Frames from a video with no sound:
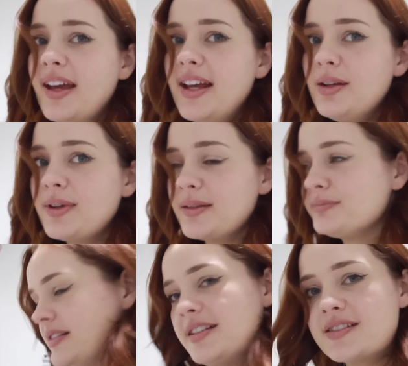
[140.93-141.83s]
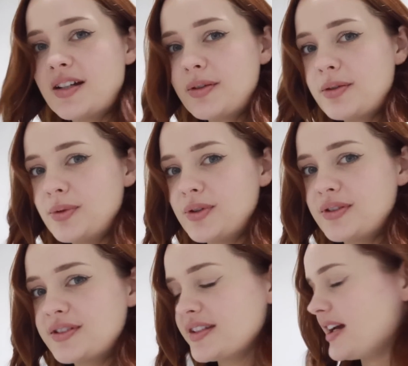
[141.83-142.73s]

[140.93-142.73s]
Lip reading: Anyway, let's start with the walls.